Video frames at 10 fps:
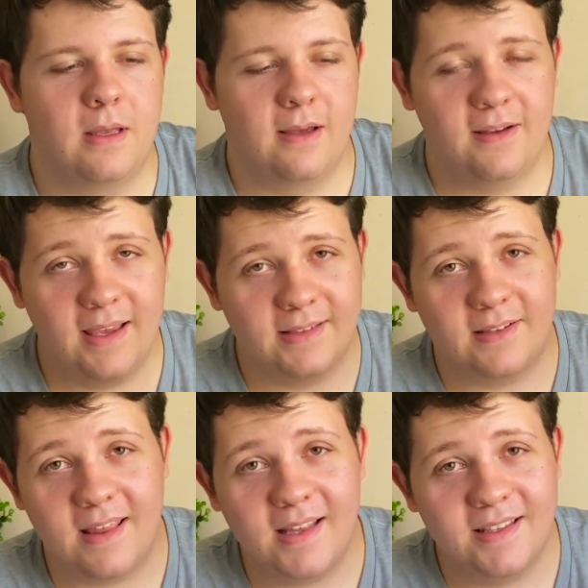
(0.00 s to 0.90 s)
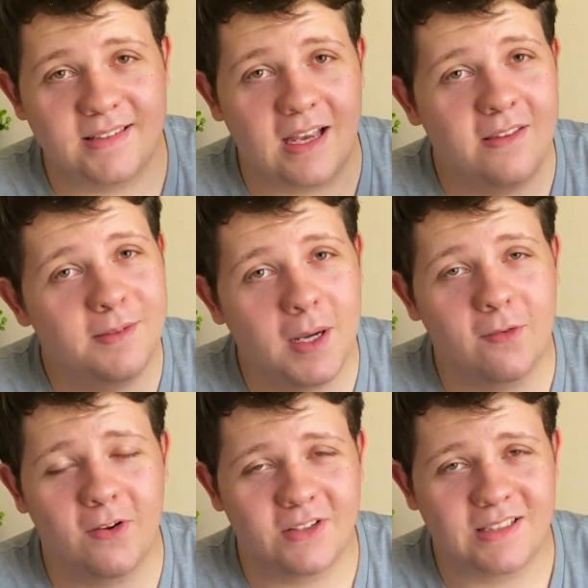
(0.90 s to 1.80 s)
Okay, so that is how this
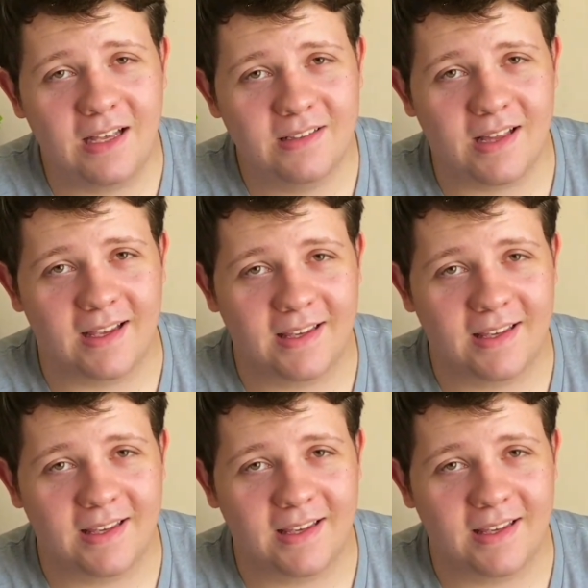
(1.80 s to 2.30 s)
microphone sounds like.